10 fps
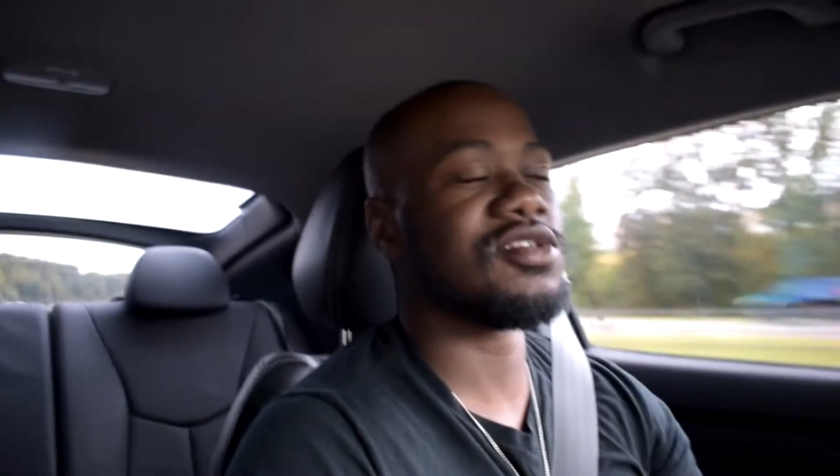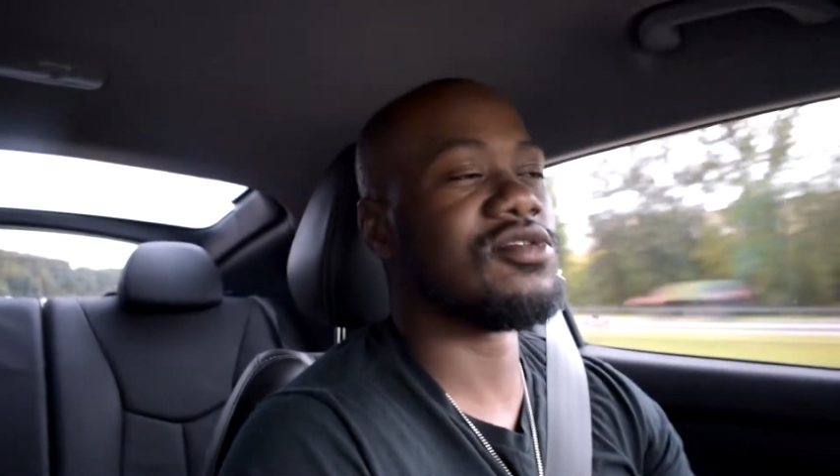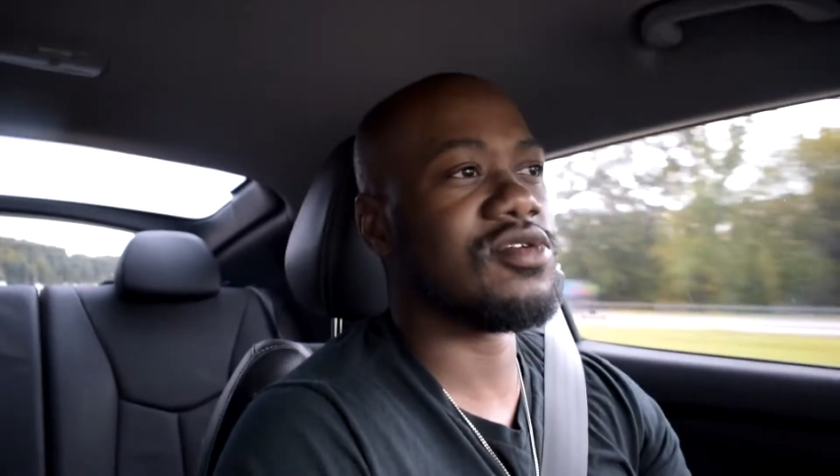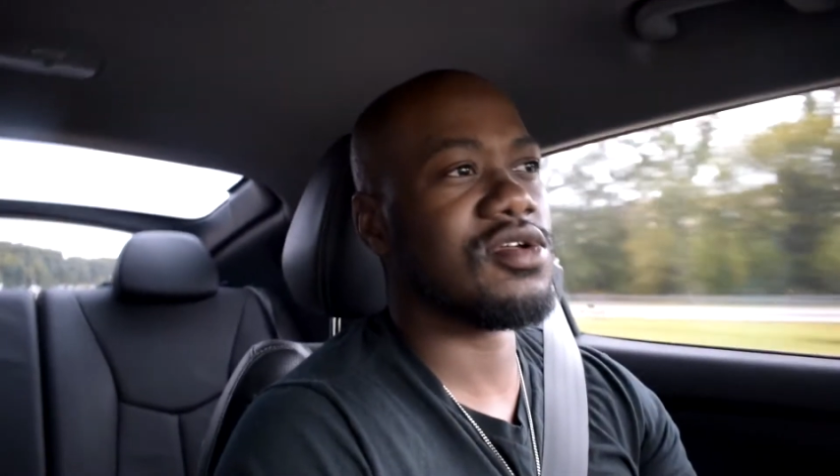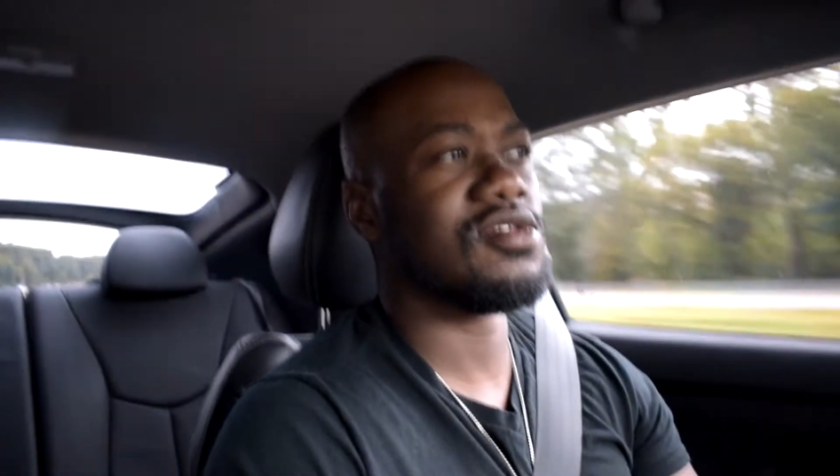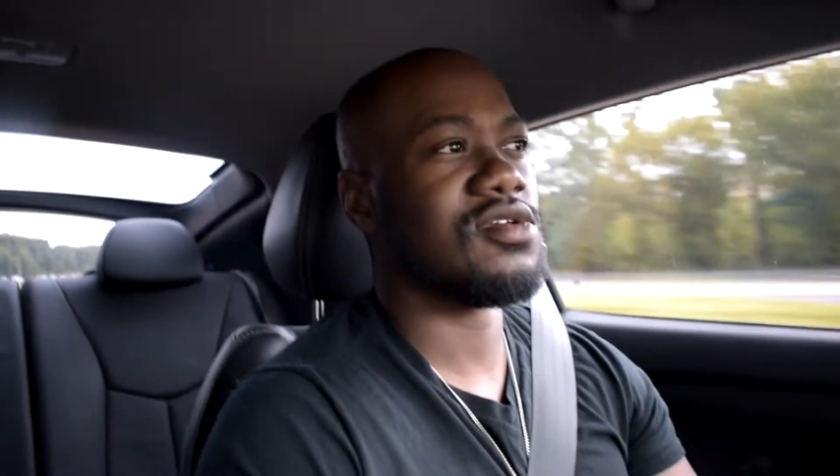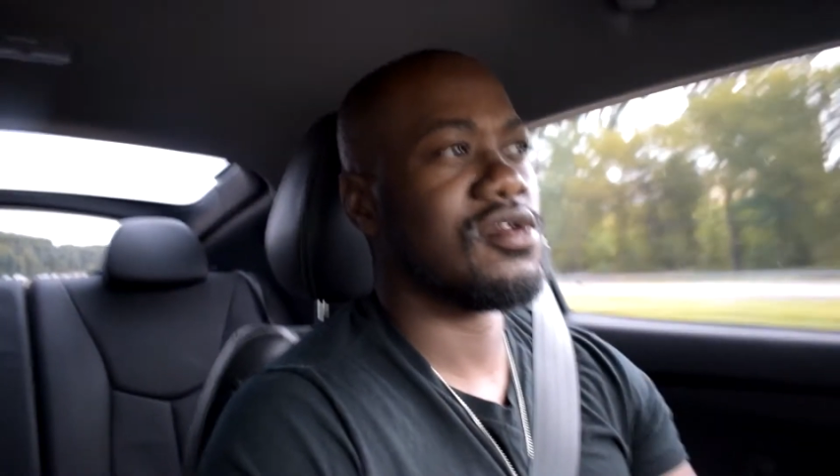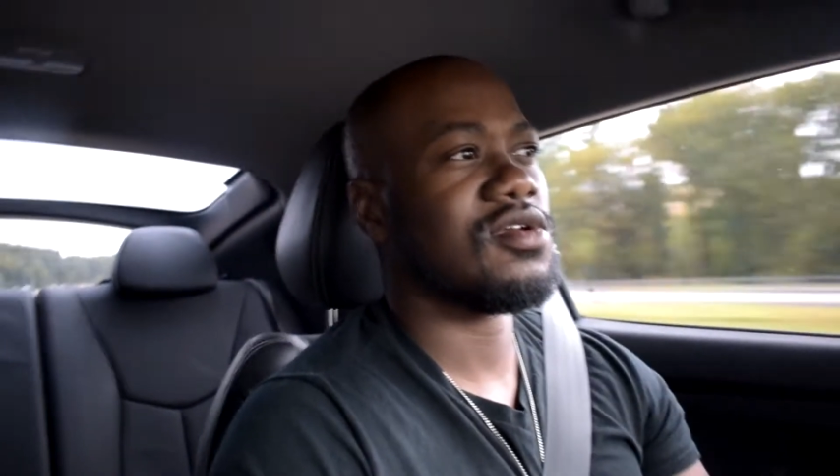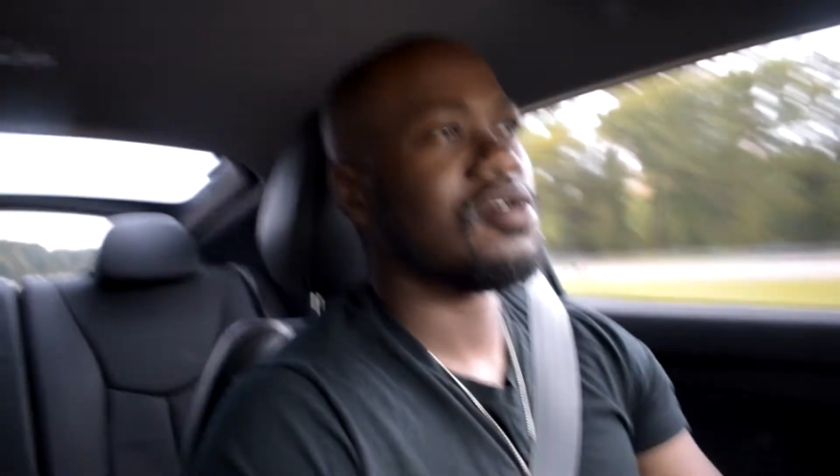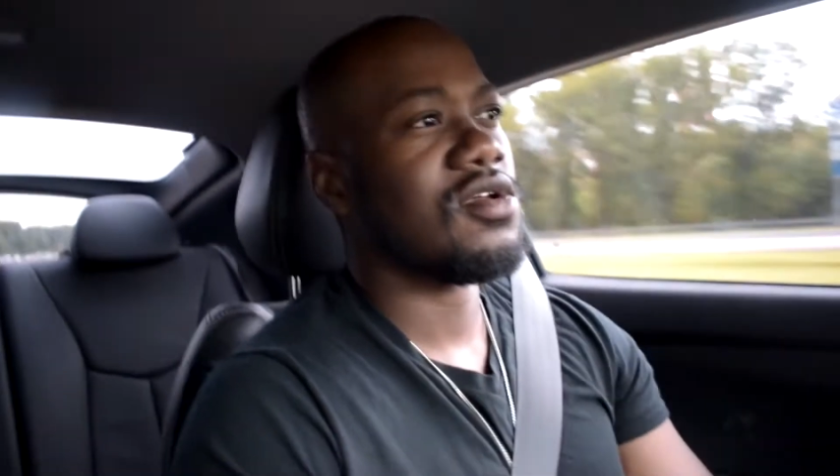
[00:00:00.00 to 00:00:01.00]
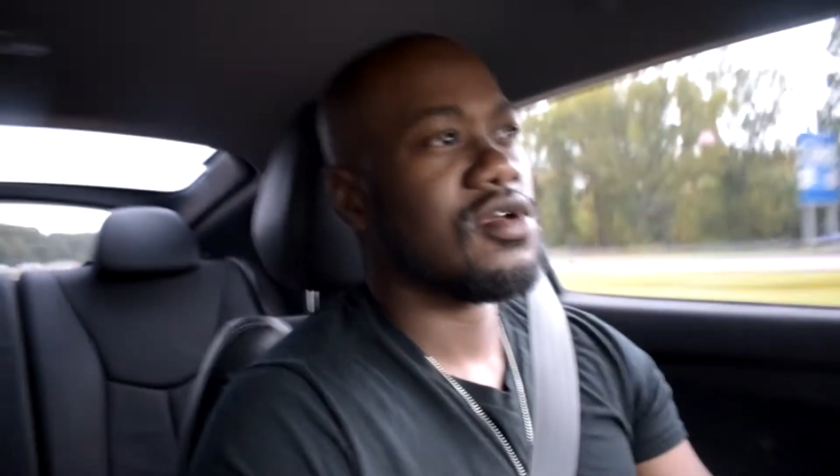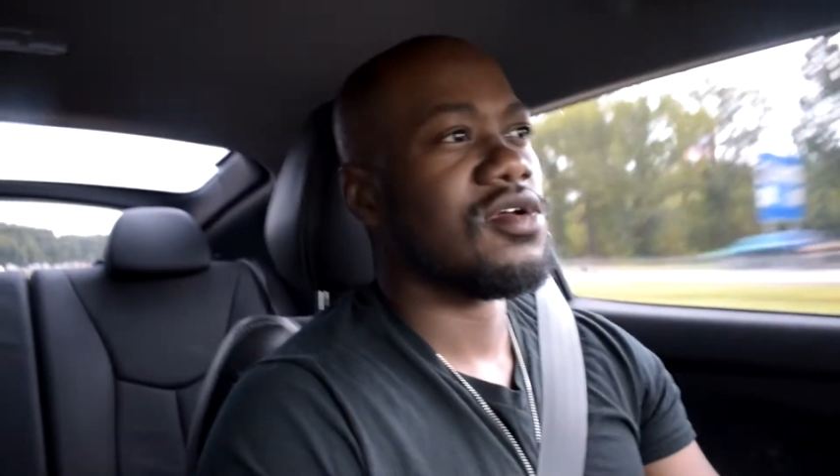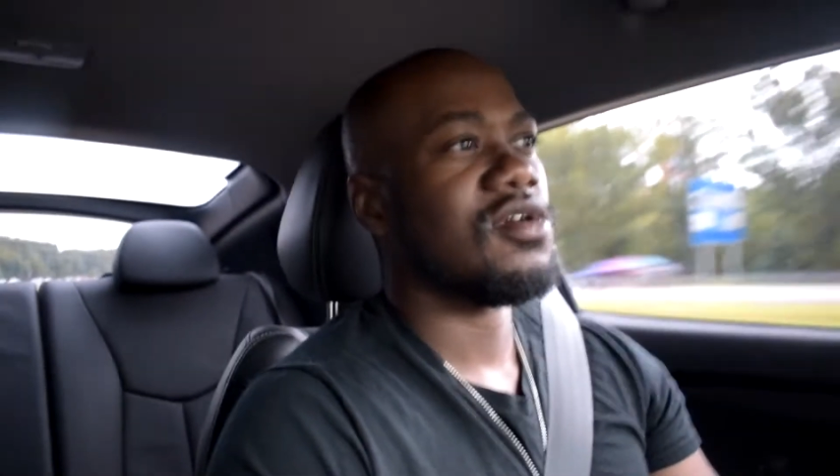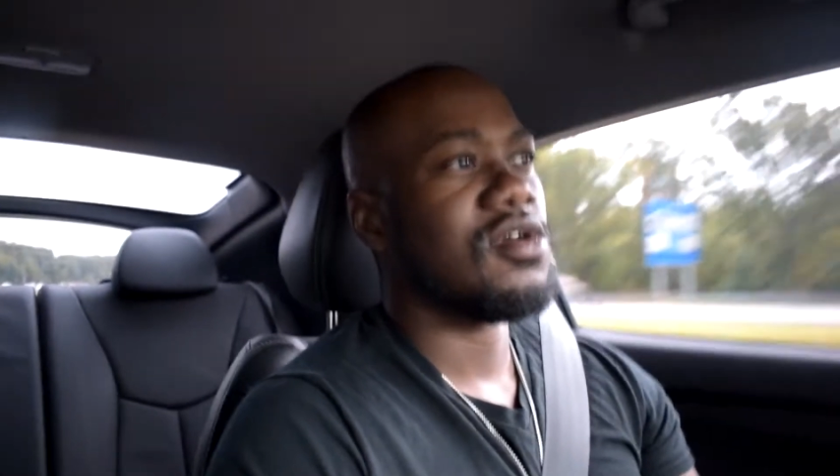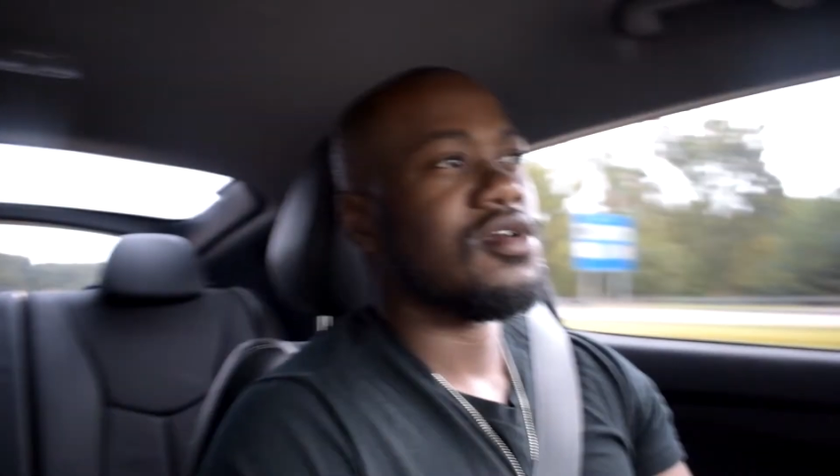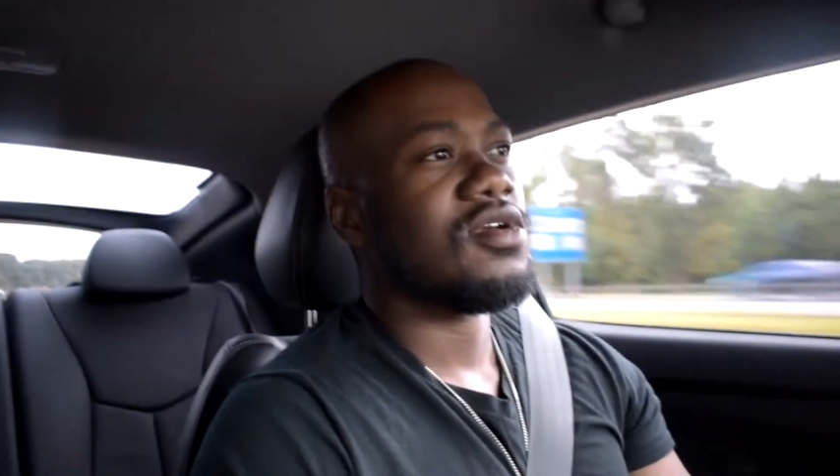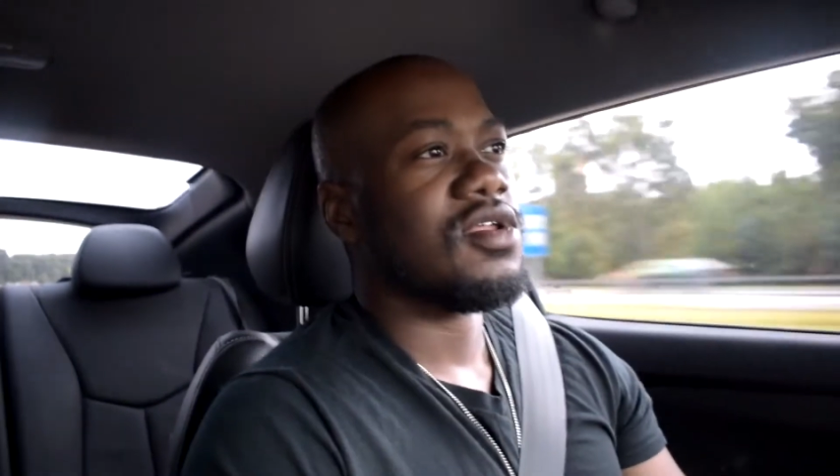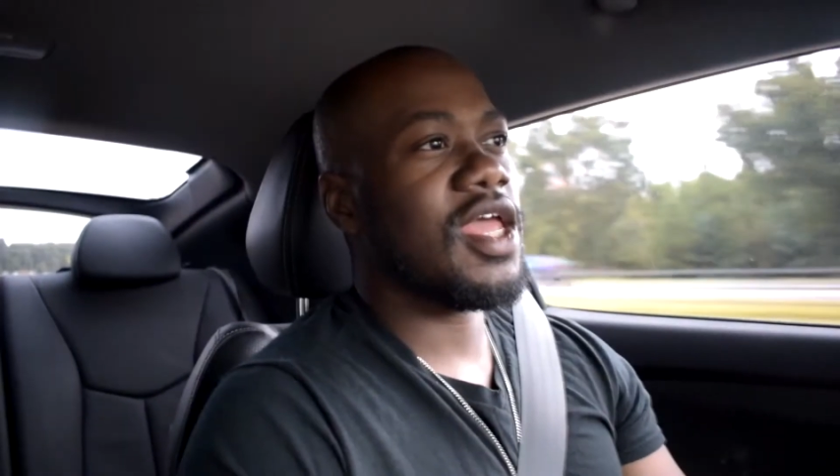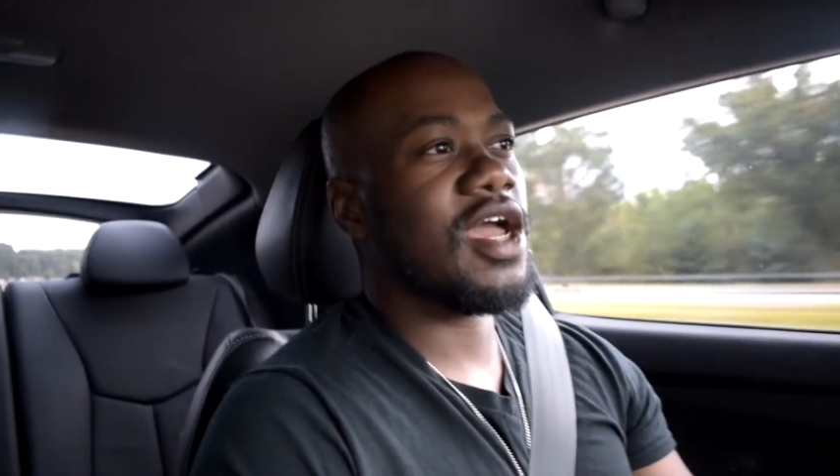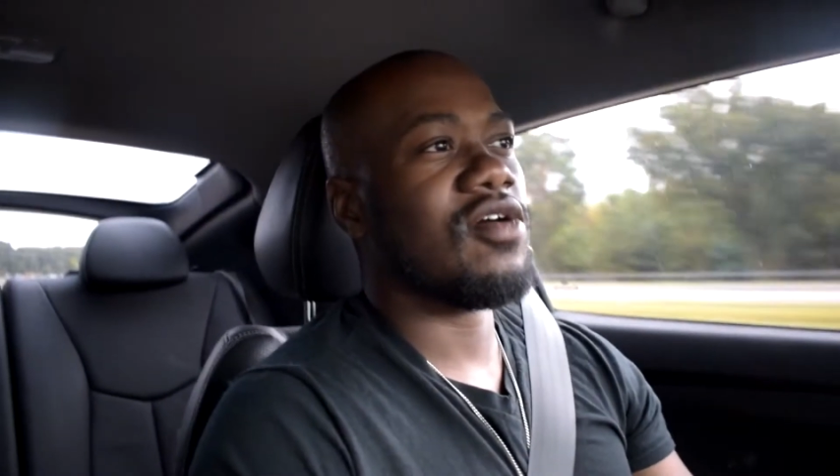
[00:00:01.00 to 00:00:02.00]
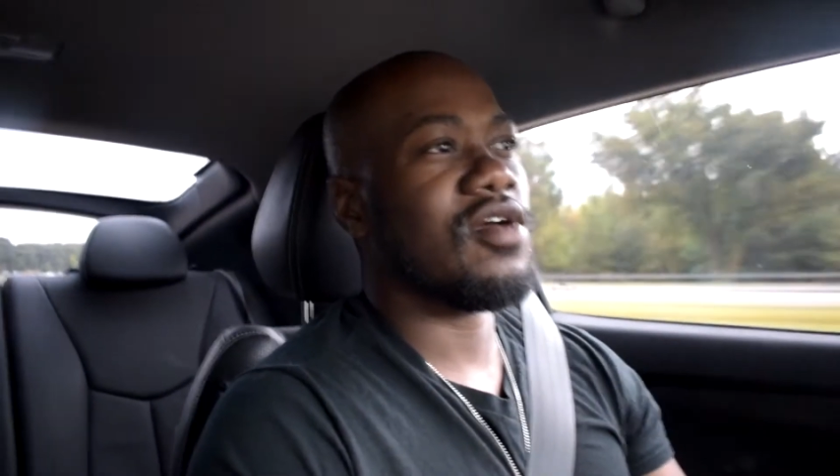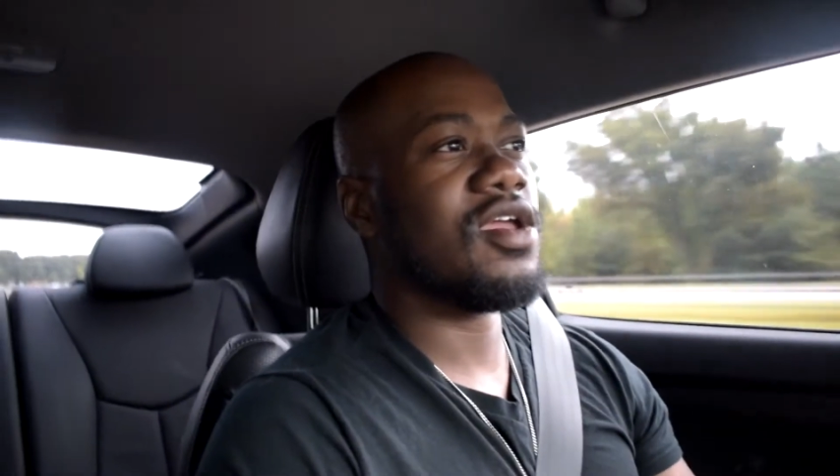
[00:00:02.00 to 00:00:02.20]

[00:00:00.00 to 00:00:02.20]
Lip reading: do it. Now,